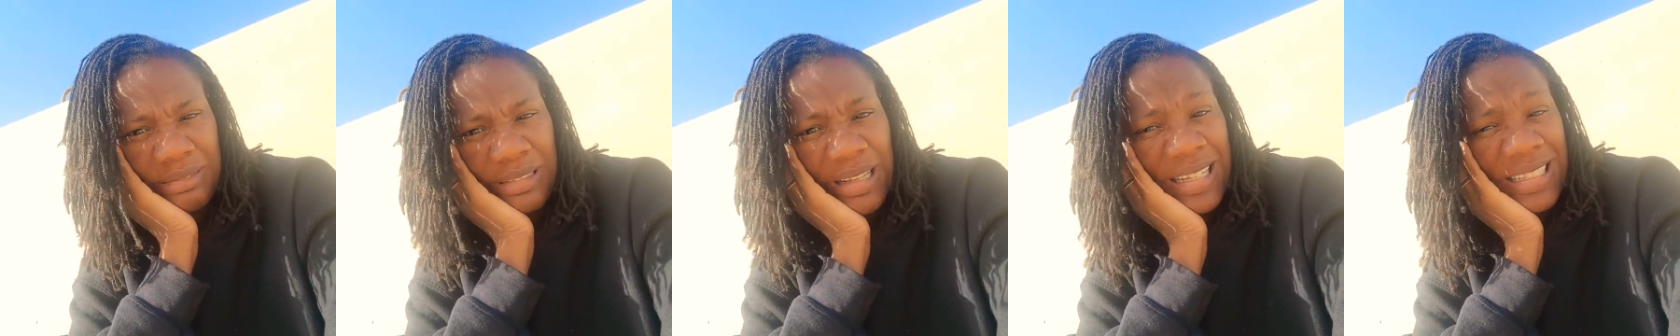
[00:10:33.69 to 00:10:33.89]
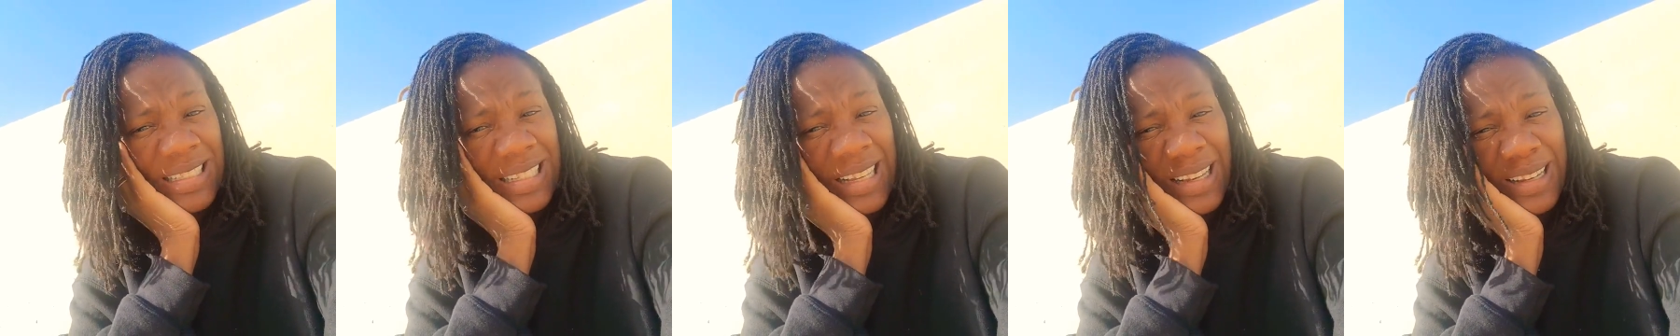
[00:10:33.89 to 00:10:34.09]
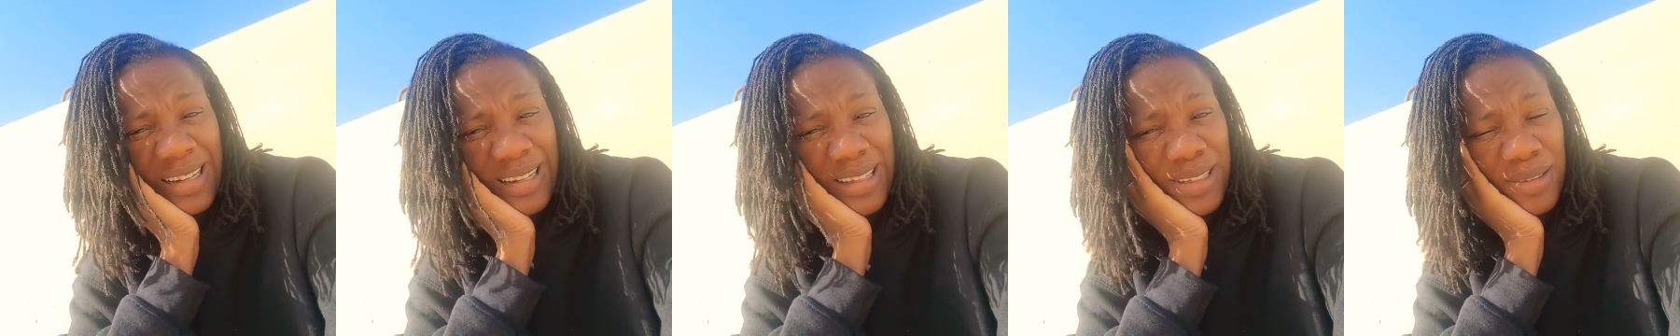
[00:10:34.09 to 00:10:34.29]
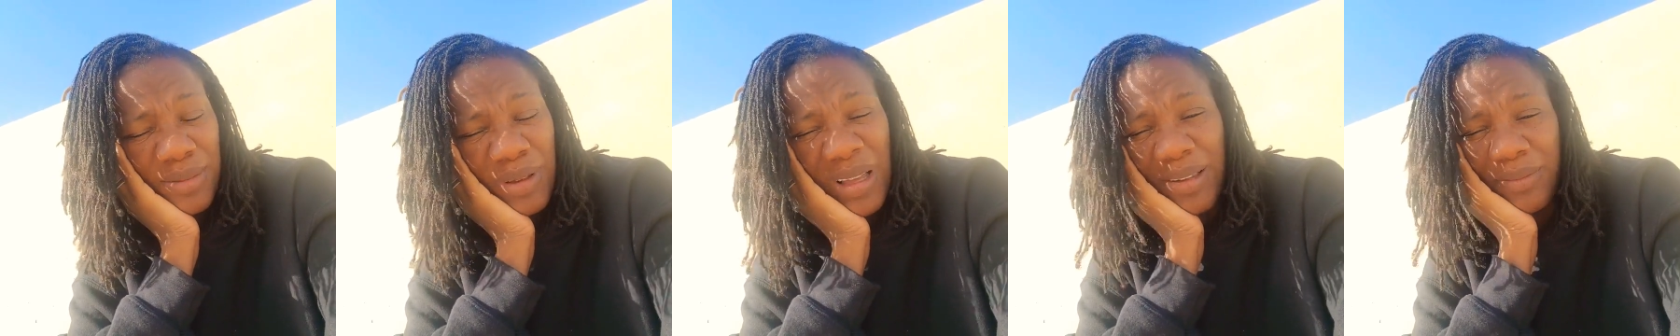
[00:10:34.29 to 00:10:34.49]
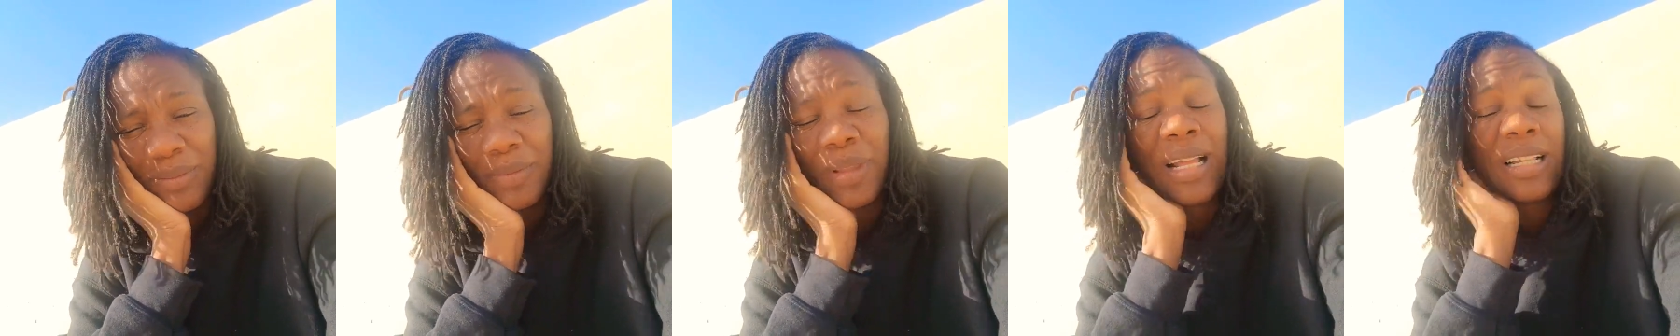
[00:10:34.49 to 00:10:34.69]
titanium.
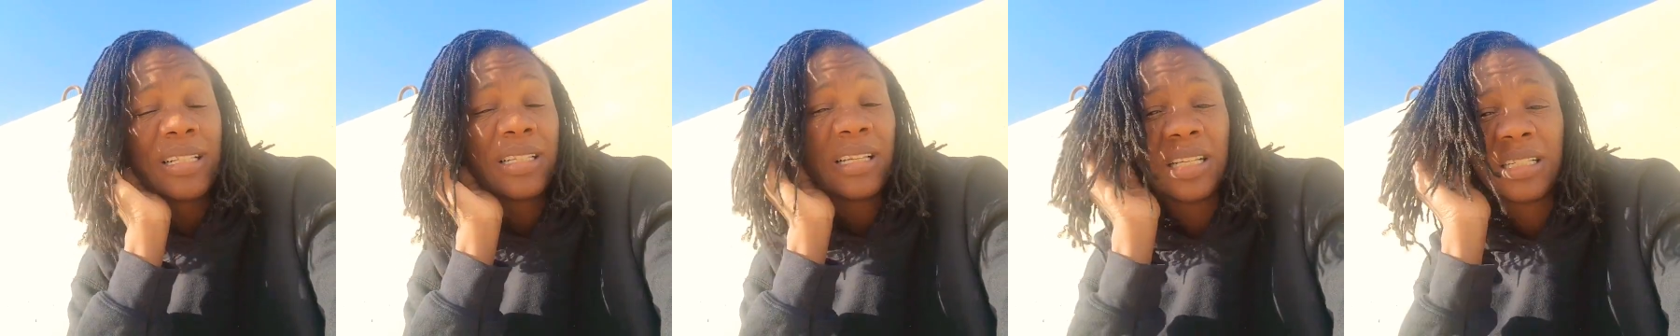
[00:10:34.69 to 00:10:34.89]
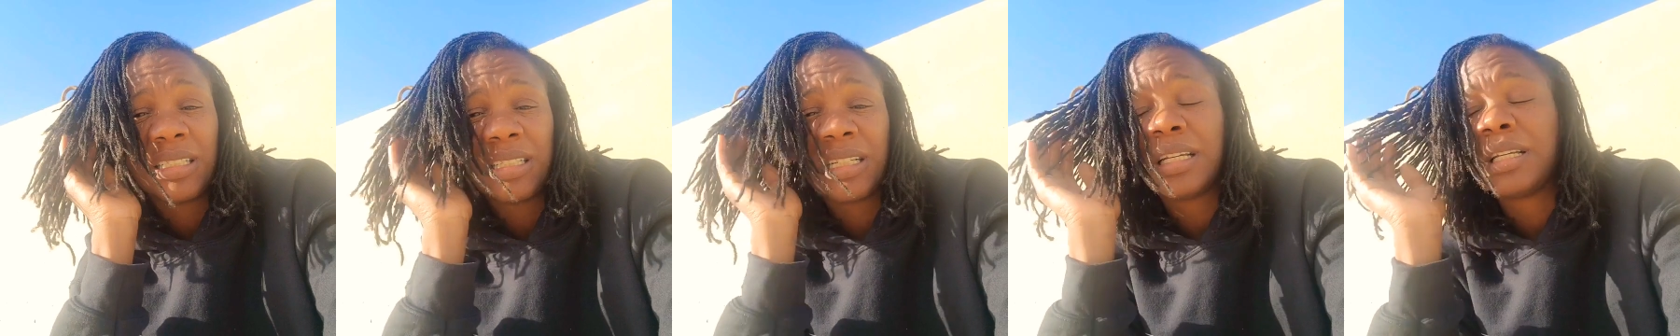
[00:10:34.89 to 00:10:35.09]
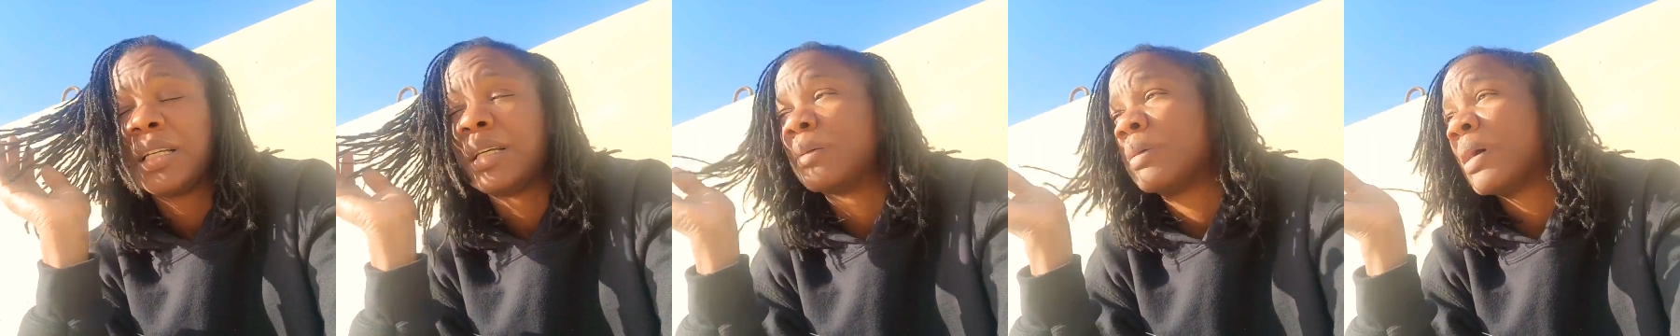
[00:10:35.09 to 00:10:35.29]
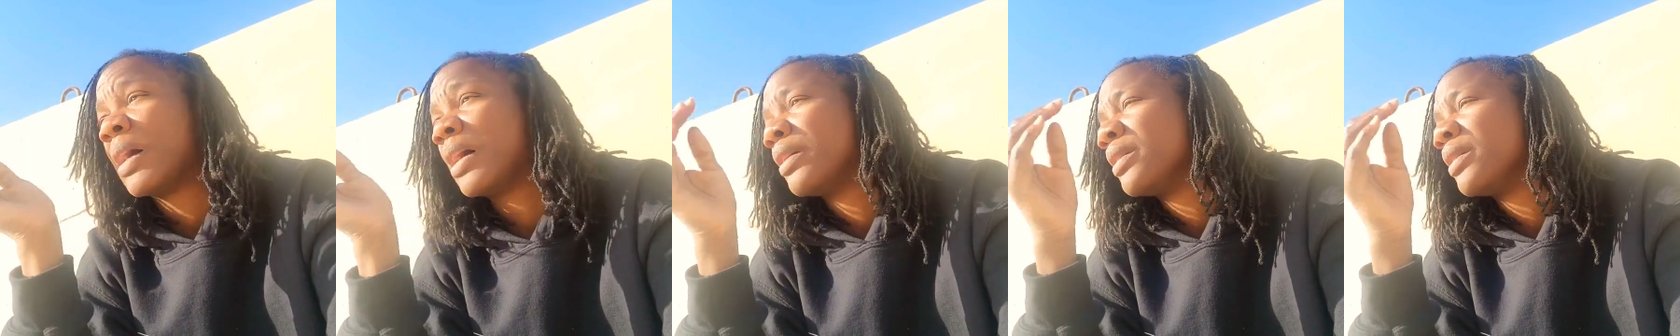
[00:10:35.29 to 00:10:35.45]
Not titanium,